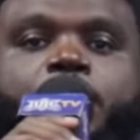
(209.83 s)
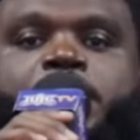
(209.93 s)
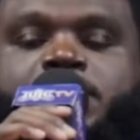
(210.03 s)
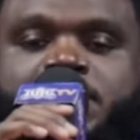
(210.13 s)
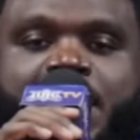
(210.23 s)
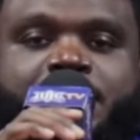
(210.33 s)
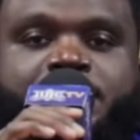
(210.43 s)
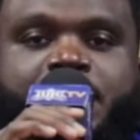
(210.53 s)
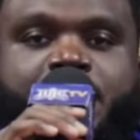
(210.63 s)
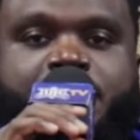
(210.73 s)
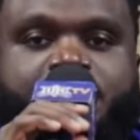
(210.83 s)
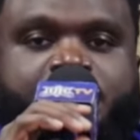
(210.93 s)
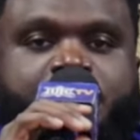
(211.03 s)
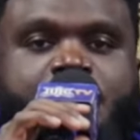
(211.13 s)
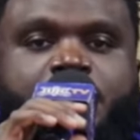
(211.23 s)
these last days,
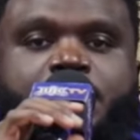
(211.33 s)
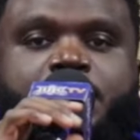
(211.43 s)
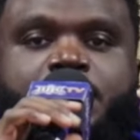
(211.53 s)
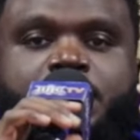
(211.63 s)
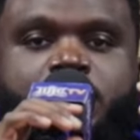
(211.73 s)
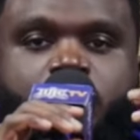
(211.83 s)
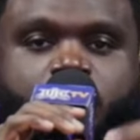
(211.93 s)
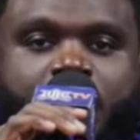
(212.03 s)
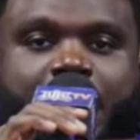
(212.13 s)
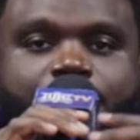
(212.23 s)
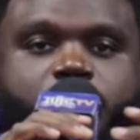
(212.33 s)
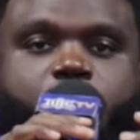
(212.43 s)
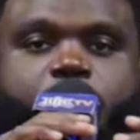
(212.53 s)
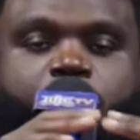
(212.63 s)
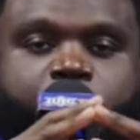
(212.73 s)
you have to
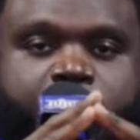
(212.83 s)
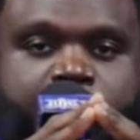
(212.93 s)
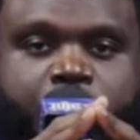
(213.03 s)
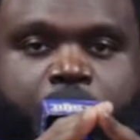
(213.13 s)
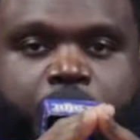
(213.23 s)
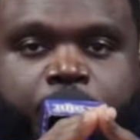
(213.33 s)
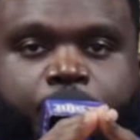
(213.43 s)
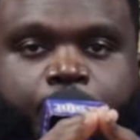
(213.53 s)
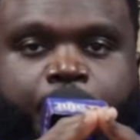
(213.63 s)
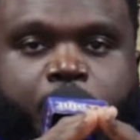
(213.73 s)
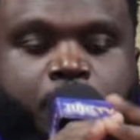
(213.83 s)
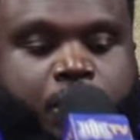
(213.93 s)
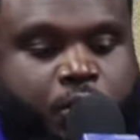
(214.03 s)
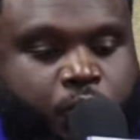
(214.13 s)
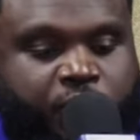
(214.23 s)
be reading, y'all.
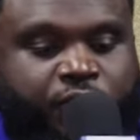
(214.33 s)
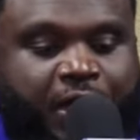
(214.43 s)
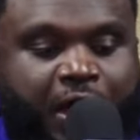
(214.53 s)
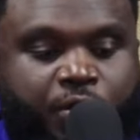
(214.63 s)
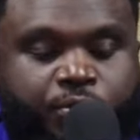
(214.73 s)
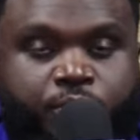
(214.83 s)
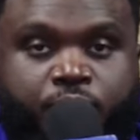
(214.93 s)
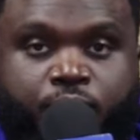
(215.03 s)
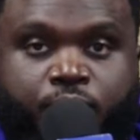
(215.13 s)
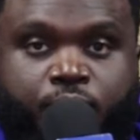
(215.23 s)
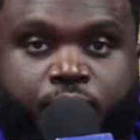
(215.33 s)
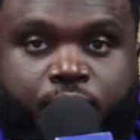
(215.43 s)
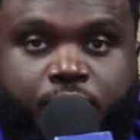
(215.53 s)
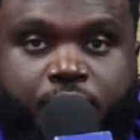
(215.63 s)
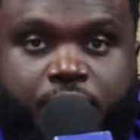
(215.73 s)
Without
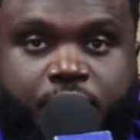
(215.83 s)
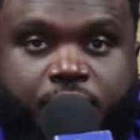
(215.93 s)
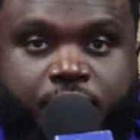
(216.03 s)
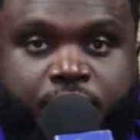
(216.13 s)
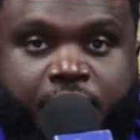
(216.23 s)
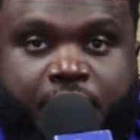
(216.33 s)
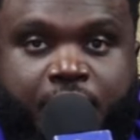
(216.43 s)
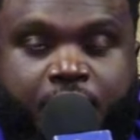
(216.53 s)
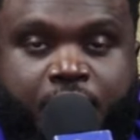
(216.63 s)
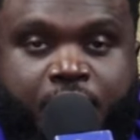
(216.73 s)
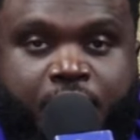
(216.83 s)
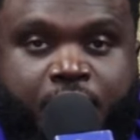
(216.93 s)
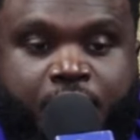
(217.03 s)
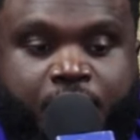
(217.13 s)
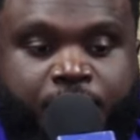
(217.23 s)
the uh,
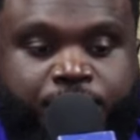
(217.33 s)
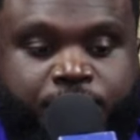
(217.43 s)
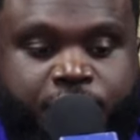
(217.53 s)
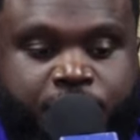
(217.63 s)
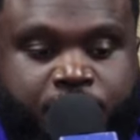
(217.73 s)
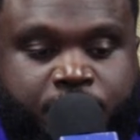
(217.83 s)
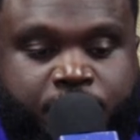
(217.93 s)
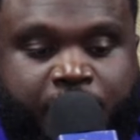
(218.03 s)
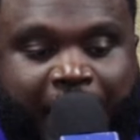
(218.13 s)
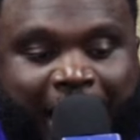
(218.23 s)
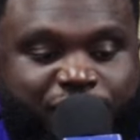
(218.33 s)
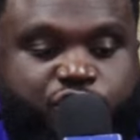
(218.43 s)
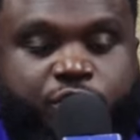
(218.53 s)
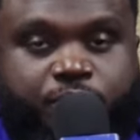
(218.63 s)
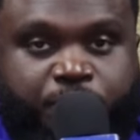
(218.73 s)
um, the
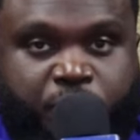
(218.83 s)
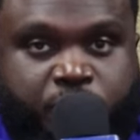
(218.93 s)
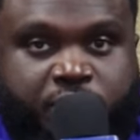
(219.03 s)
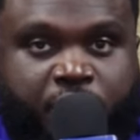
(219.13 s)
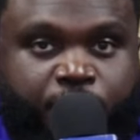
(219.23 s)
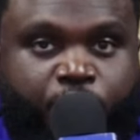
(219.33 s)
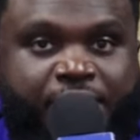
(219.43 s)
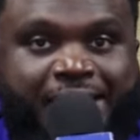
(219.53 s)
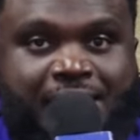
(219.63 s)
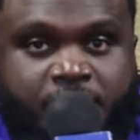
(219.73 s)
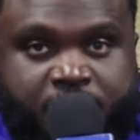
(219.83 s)
attributes of reading,